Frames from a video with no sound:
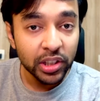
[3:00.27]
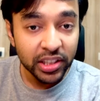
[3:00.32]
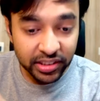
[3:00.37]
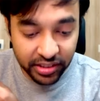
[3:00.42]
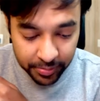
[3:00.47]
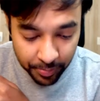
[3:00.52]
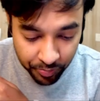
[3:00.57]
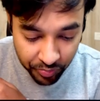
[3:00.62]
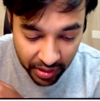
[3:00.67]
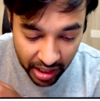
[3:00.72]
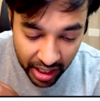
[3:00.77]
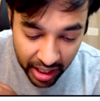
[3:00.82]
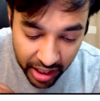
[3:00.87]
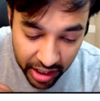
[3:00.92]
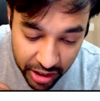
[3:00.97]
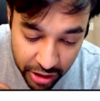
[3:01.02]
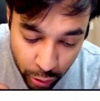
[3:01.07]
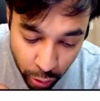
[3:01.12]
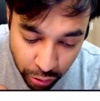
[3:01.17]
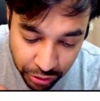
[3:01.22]
is
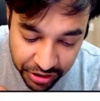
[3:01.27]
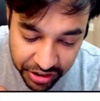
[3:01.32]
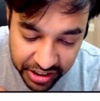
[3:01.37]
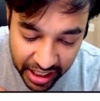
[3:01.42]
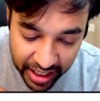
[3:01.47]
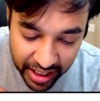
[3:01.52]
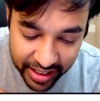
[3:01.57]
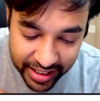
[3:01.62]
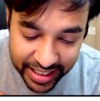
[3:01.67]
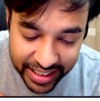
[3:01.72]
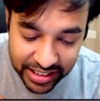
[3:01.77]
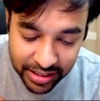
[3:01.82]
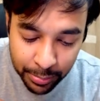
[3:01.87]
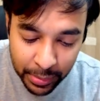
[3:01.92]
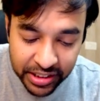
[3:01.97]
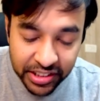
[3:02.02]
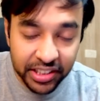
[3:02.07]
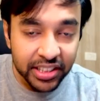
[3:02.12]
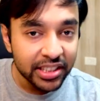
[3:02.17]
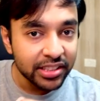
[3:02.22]
you send these
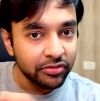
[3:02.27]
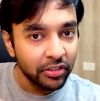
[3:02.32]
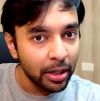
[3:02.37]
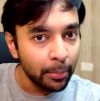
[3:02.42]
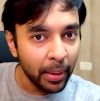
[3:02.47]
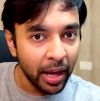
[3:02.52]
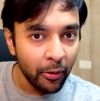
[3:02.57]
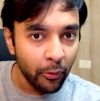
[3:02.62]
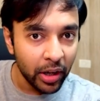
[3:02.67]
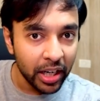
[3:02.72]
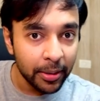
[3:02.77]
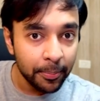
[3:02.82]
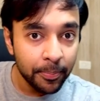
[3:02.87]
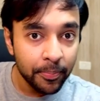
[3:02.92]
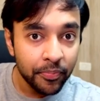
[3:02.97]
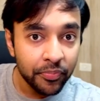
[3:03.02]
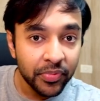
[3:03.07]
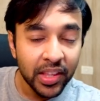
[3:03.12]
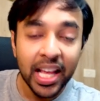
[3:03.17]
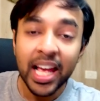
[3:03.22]
messages one by one.
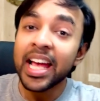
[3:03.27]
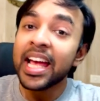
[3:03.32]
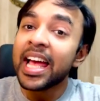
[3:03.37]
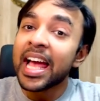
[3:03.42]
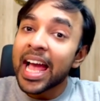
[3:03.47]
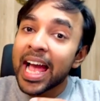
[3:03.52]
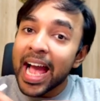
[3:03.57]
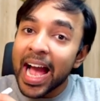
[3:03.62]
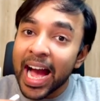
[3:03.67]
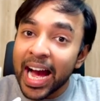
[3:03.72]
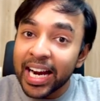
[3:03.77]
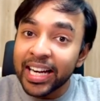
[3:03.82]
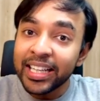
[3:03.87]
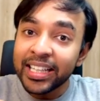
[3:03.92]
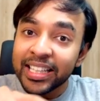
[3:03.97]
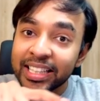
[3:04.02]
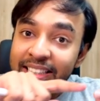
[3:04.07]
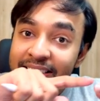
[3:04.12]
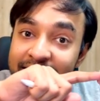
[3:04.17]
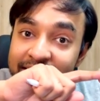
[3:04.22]
And
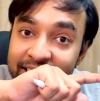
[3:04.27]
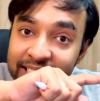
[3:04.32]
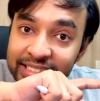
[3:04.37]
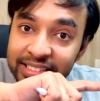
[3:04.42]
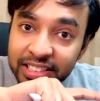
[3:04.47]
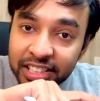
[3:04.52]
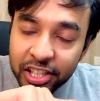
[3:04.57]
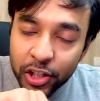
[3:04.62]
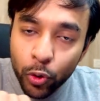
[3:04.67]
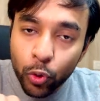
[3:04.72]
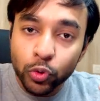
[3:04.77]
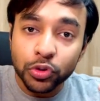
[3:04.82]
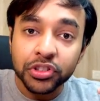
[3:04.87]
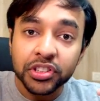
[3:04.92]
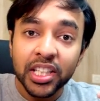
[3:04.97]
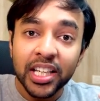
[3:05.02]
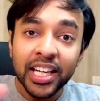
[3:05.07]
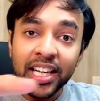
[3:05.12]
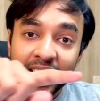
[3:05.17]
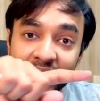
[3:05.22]
these queues,
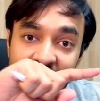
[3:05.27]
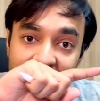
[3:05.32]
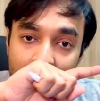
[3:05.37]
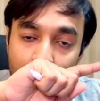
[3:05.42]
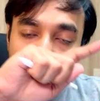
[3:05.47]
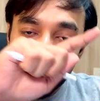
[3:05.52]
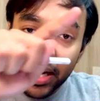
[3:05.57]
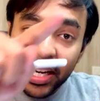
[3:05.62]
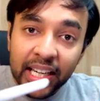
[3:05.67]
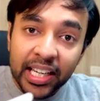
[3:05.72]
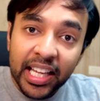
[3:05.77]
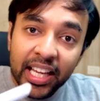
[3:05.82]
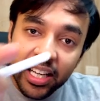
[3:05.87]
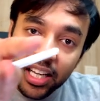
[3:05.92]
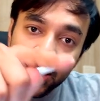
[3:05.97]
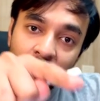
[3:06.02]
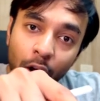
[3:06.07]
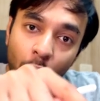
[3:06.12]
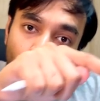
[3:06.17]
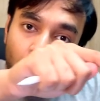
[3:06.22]
they maintain
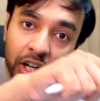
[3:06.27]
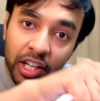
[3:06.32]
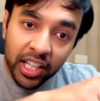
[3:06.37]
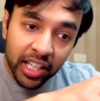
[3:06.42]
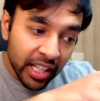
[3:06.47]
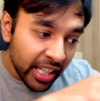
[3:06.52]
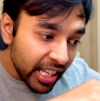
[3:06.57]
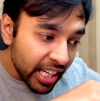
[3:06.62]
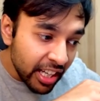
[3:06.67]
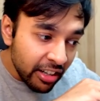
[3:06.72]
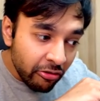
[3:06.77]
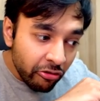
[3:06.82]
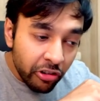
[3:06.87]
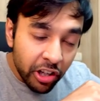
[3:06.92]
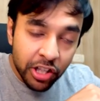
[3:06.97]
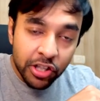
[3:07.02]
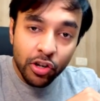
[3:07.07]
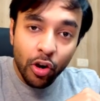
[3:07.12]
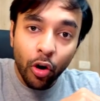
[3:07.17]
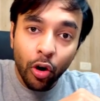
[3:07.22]
an order in
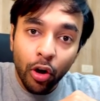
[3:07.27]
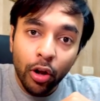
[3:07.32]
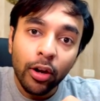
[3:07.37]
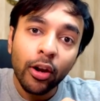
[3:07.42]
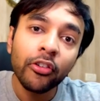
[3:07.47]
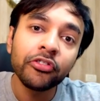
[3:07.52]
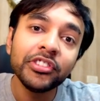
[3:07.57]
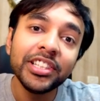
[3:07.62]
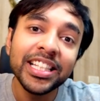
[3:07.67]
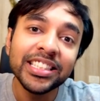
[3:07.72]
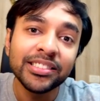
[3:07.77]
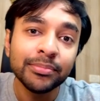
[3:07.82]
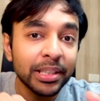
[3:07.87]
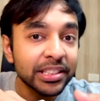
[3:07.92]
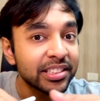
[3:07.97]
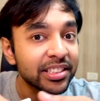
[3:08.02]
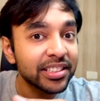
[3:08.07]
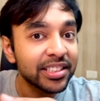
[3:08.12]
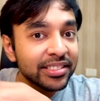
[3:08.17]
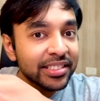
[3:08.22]
which all of these
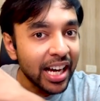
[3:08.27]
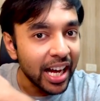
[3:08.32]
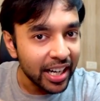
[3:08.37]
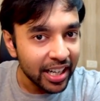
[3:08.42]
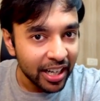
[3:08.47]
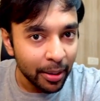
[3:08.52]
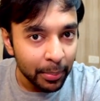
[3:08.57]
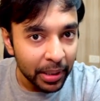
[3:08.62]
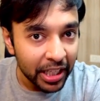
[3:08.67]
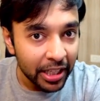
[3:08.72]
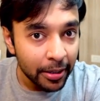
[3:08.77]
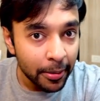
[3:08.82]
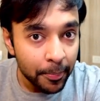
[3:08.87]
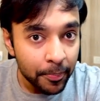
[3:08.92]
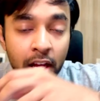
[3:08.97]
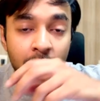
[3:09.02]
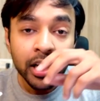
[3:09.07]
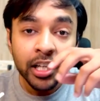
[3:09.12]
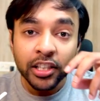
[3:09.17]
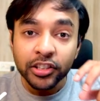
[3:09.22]
messages are coming.
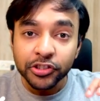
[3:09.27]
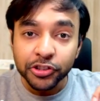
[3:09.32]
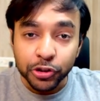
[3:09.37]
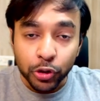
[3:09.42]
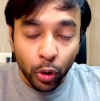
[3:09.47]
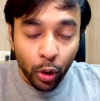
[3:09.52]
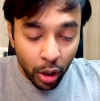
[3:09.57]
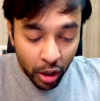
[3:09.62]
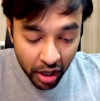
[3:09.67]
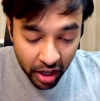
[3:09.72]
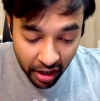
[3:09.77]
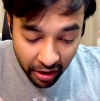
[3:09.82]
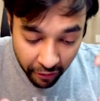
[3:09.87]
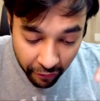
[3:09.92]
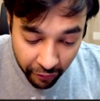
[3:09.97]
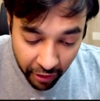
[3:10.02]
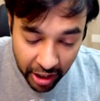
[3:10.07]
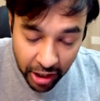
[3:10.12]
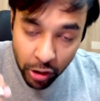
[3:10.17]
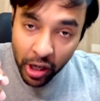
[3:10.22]
So
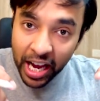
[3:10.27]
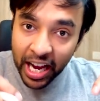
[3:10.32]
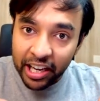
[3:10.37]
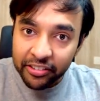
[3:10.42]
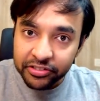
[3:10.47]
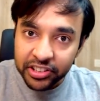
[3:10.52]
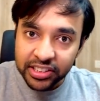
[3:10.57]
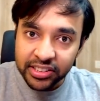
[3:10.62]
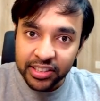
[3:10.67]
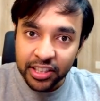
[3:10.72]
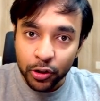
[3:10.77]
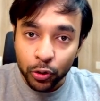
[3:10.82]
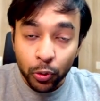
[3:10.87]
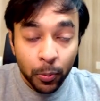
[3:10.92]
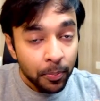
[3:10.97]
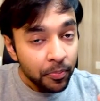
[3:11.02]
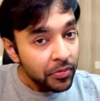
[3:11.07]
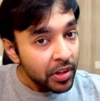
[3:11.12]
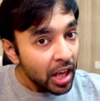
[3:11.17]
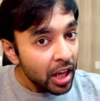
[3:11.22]
when you have this queue,
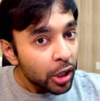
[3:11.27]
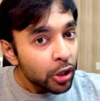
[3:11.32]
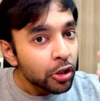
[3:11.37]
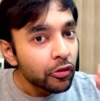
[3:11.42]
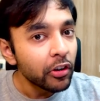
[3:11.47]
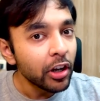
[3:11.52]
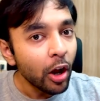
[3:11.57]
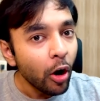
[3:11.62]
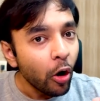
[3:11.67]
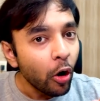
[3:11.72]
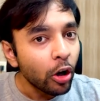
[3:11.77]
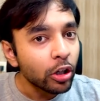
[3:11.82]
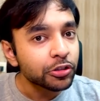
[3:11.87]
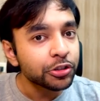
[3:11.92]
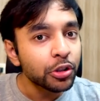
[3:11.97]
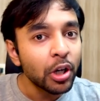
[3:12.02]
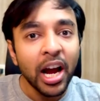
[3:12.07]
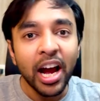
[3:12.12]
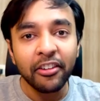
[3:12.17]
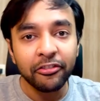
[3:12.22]
you will
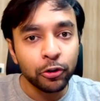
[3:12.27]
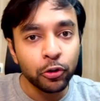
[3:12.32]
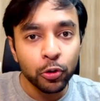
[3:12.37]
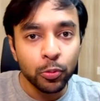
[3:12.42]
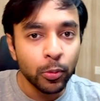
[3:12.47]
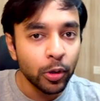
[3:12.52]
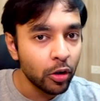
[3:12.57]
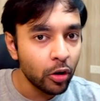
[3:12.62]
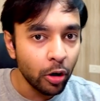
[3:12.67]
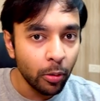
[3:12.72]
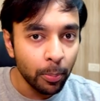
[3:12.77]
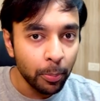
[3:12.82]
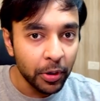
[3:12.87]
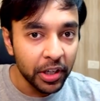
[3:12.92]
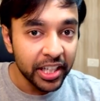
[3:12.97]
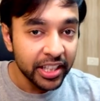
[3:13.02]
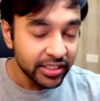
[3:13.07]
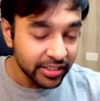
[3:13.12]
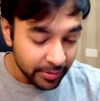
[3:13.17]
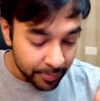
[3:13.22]
also have two more
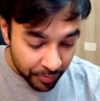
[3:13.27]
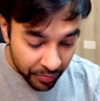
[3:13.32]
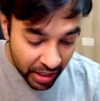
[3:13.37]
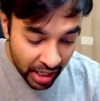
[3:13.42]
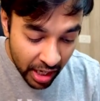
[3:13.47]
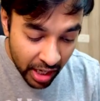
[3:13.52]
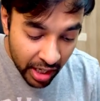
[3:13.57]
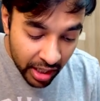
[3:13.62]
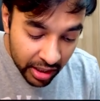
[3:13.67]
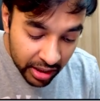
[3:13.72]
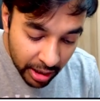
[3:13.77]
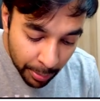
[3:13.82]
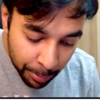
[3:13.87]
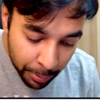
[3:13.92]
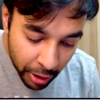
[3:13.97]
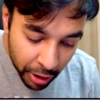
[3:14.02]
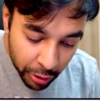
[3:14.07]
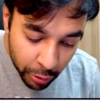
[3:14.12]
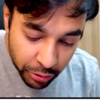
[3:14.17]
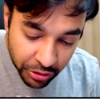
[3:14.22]
components, the
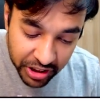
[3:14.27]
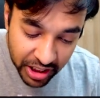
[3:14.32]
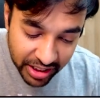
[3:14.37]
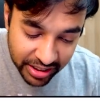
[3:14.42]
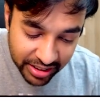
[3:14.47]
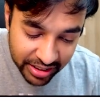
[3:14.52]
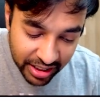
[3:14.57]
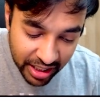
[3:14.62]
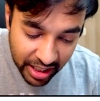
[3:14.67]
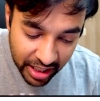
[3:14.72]
producers